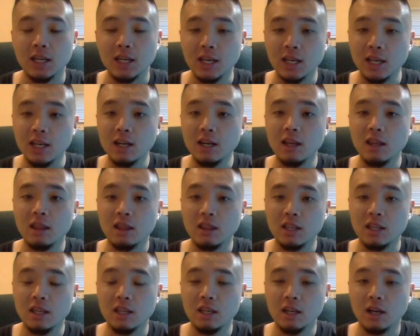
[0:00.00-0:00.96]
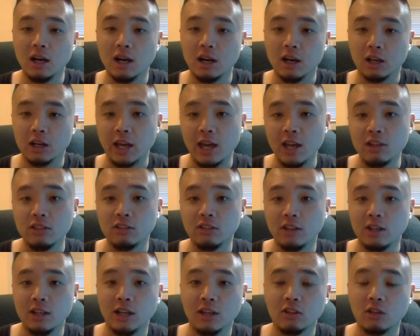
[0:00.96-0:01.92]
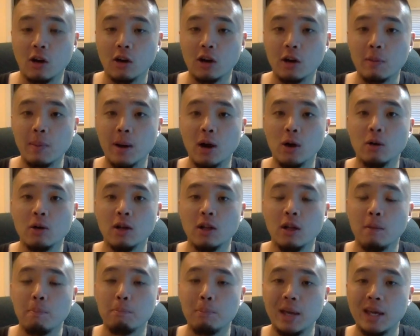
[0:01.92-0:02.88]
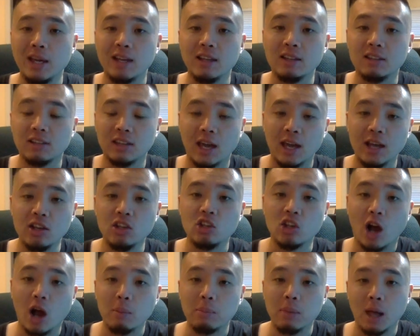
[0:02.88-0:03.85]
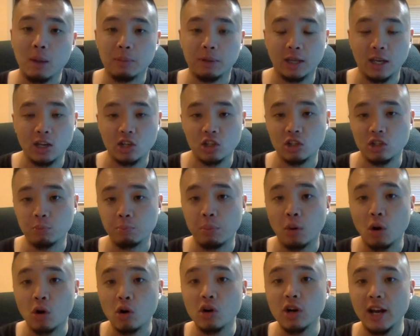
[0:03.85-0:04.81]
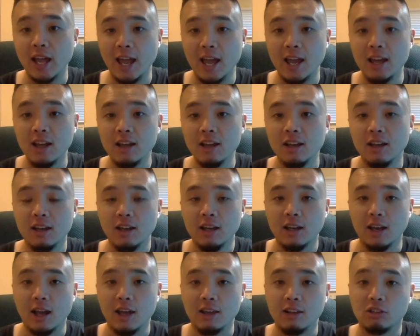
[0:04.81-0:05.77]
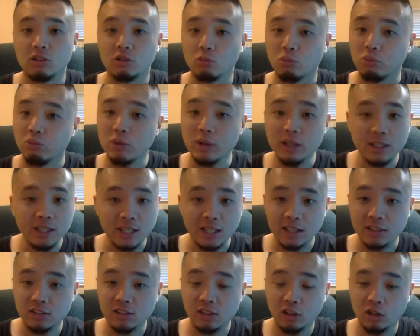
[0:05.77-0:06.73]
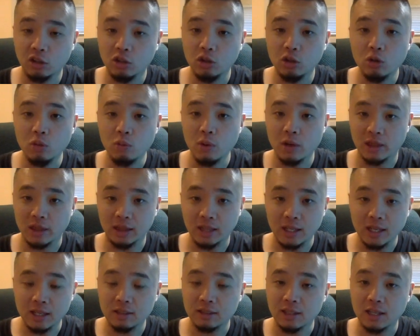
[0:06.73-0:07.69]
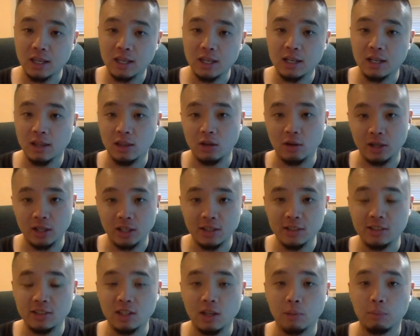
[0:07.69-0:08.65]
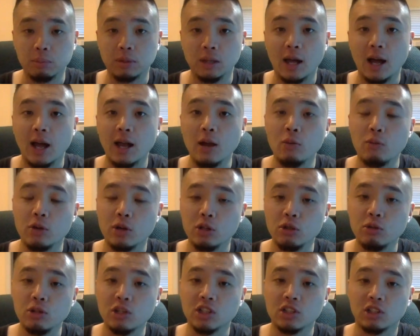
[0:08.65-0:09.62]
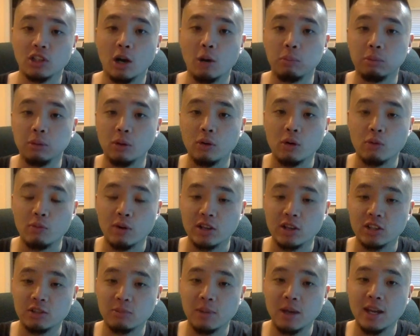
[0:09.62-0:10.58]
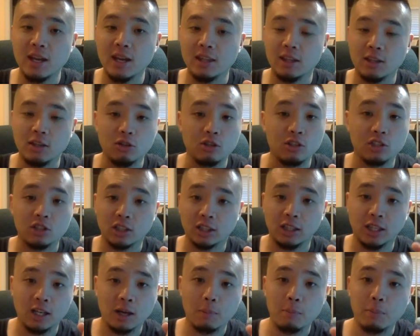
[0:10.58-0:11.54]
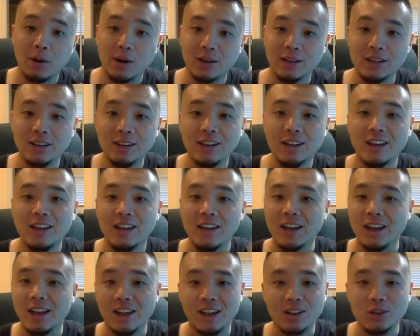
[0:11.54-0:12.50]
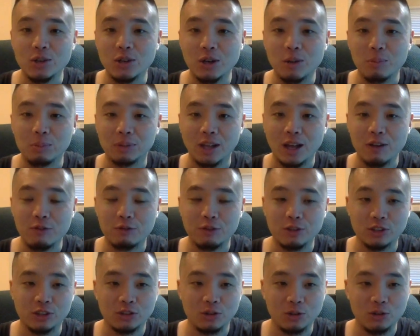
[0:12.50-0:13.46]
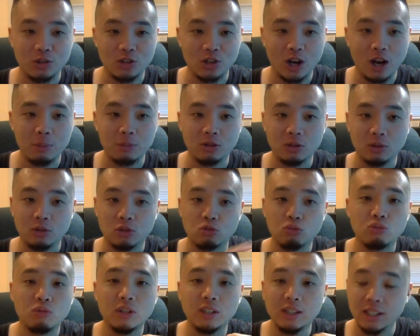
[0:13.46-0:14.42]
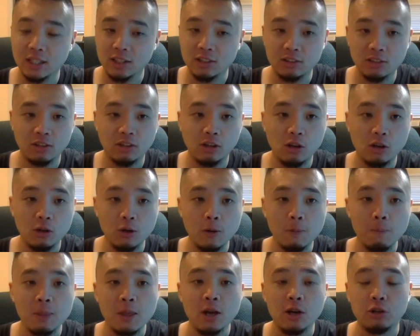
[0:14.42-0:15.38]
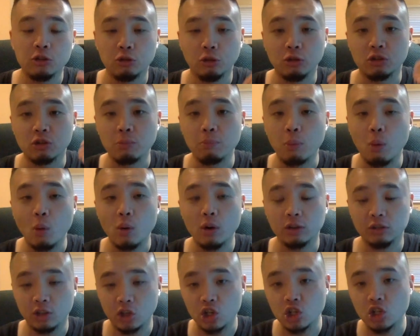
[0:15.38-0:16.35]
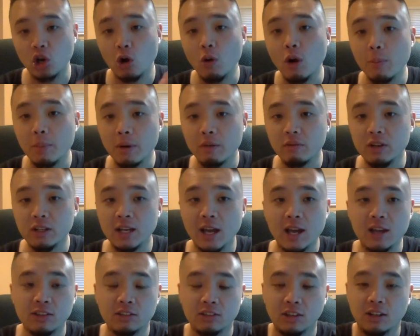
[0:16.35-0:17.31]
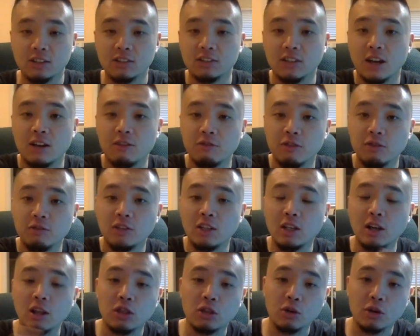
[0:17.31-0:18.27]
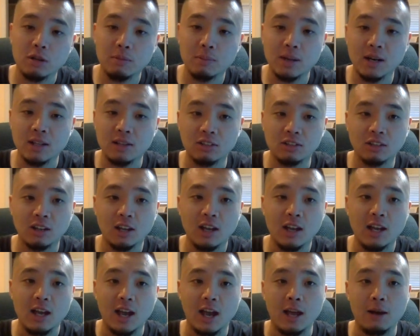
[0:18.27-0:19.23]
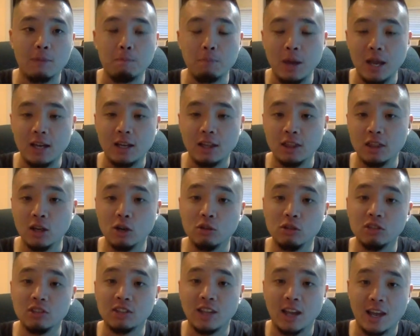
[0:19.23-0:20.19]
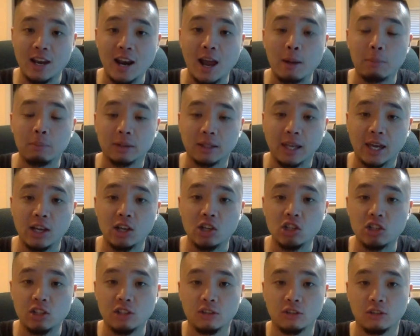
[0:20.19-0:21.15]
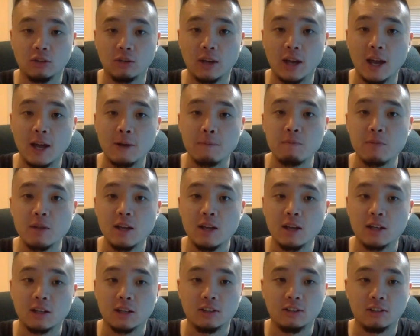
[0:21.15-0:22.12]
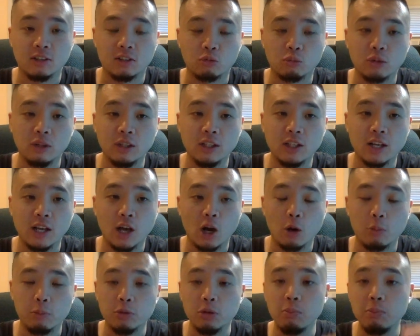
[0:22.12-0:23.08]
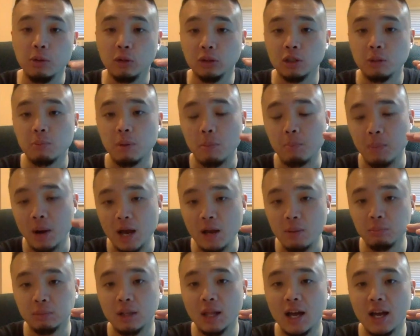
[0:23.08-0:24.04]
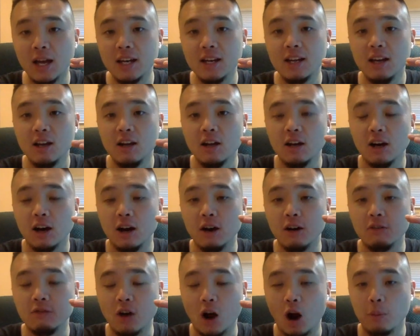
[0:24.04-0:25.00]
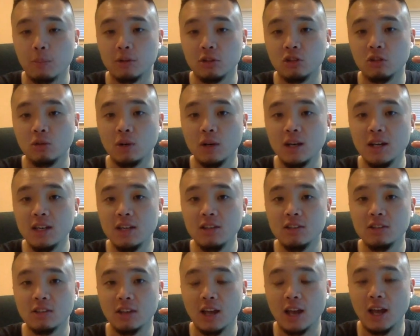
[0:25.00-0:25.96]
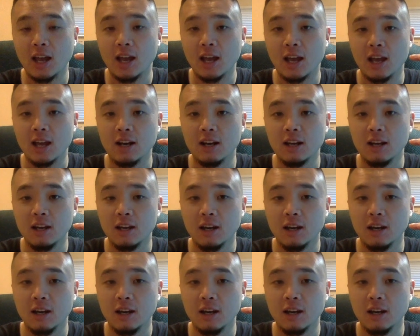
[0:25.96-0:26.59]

in the case study, I talk about making 10 job applications per day, and it's really easy to do with LinkedIn and their easy apply, where you just upload a resume and then you just click a button and you can apply for a certain job. So it's really easy to do. So it's important to show up every day, set aside 15 to 30 minutes and make those 10 applications, okay? Because it's really going to help you build up a pipeline of opportunities and